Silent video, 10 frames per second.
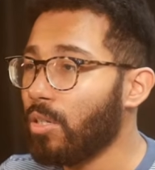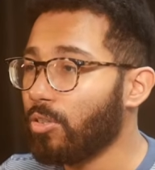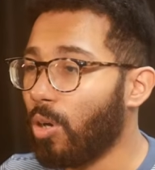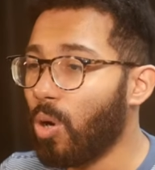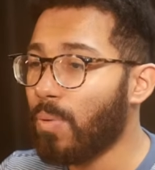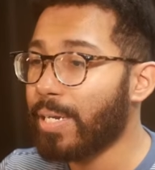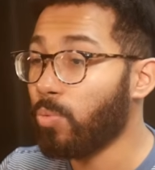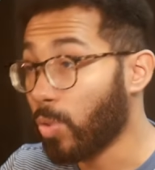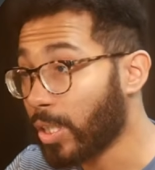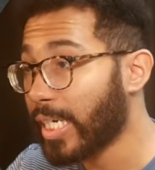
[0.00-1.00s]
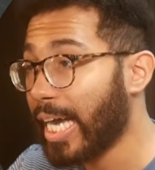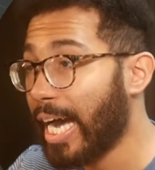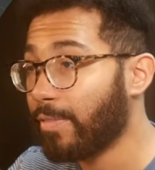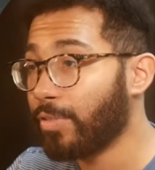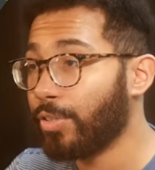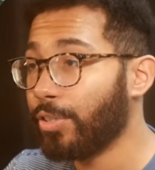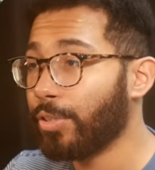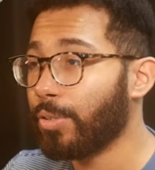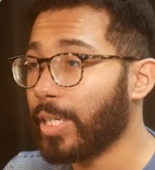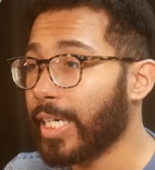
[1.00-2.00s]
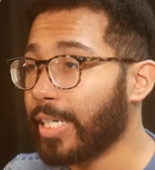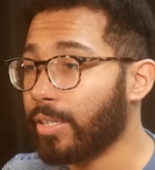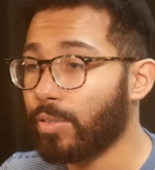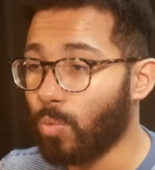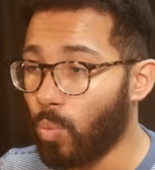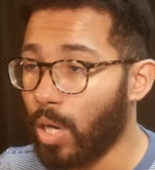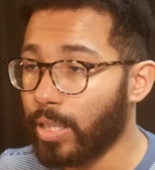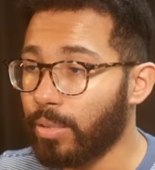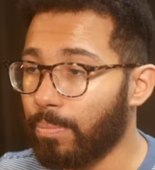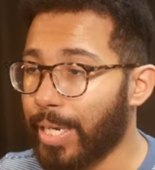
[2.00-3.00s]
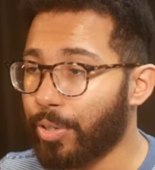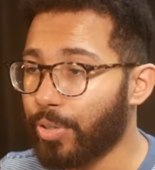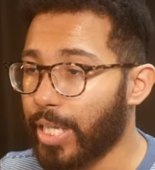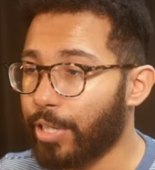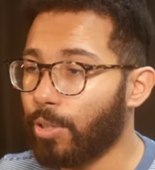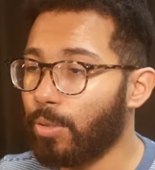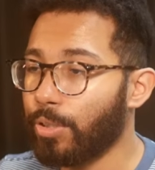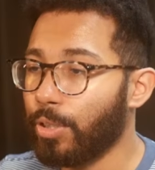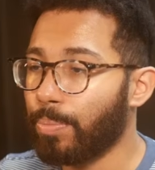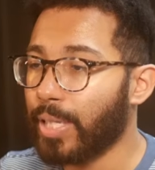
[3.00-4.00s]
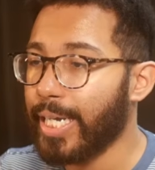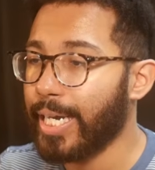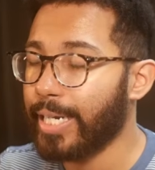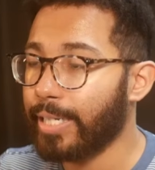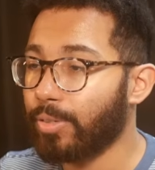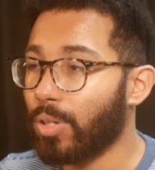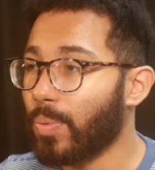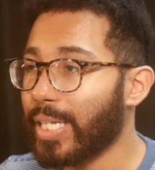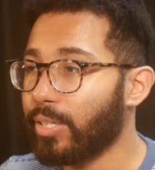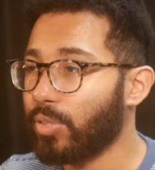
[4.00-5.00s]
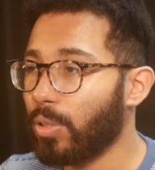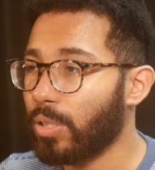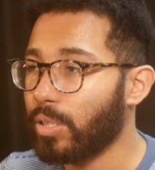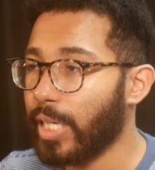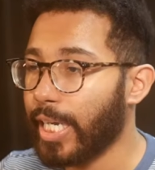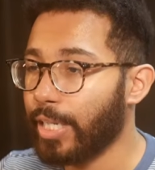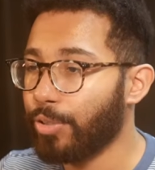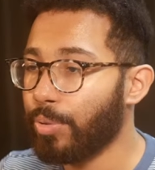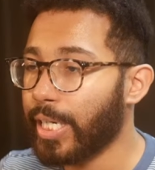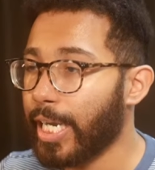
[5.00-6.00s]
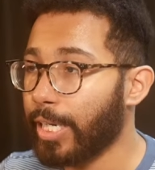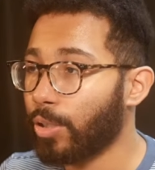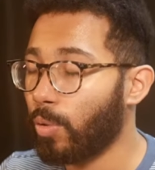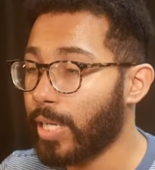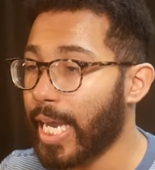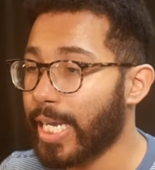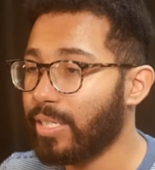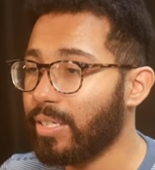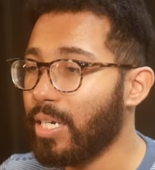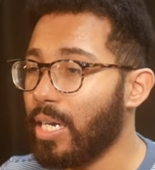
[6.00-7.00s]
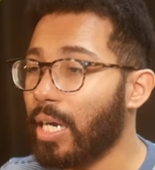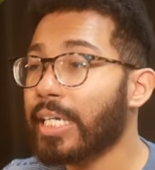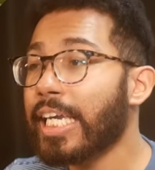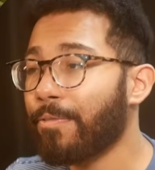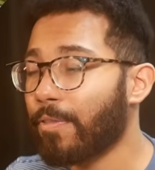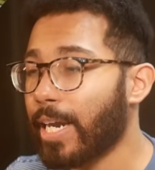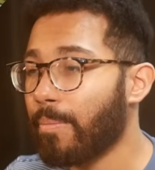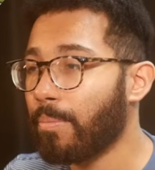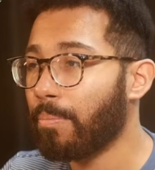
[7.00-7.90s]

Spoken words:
So all we really have to do is, one, make sure that your playhead is all the way at the start, and you can create a keyframe